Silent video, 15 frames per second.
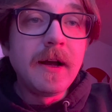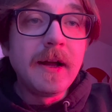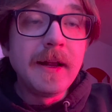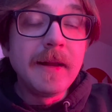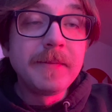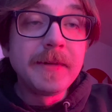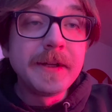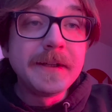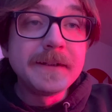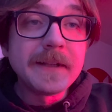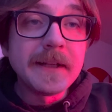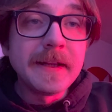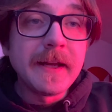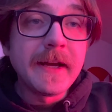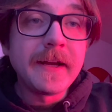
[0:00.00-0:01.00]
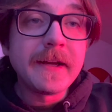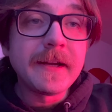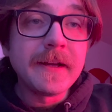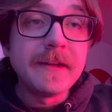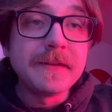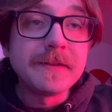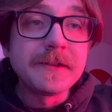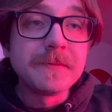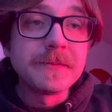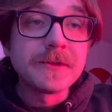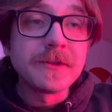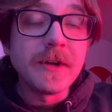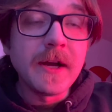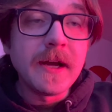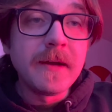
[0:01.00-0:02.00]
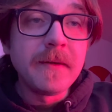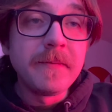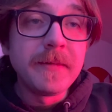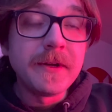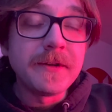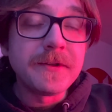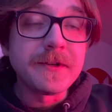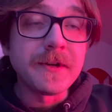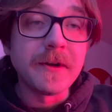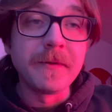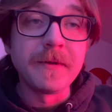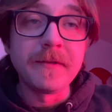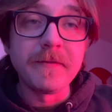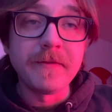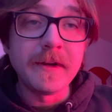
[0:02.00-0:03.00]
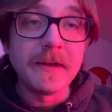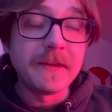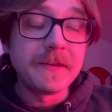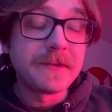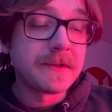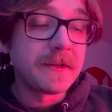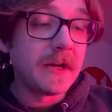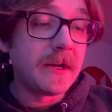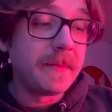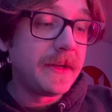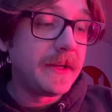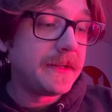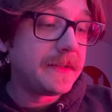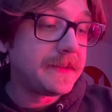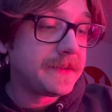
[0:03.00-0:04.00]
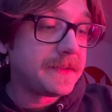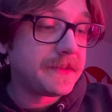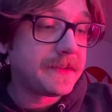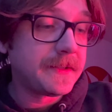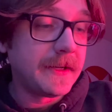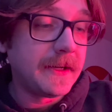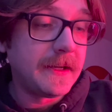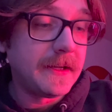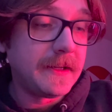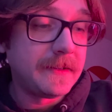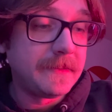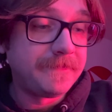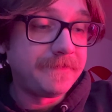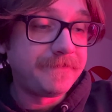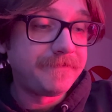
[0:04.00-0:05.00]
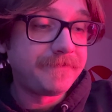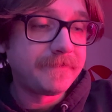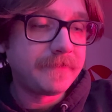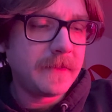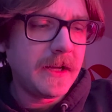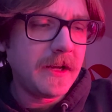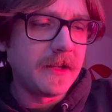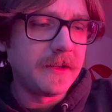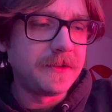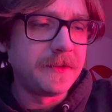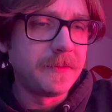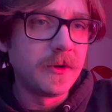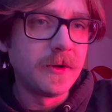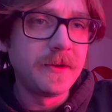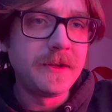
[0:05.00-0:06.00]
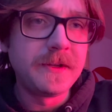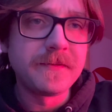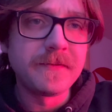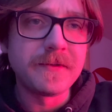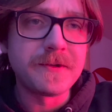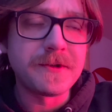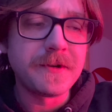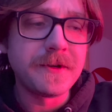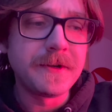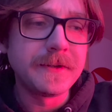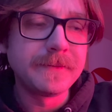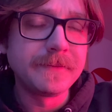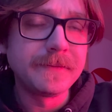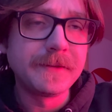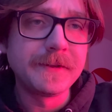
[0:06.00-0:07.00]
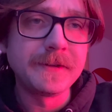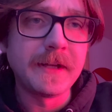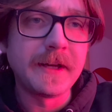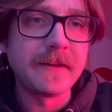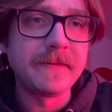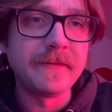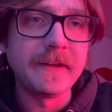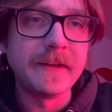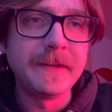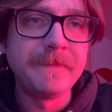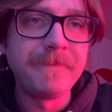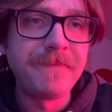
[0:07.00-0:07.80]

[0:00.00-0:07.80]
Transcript: Please like and subscribe, share it with your friends, comment. Yeah, I'll do more of these for sure. It was a lot of fun.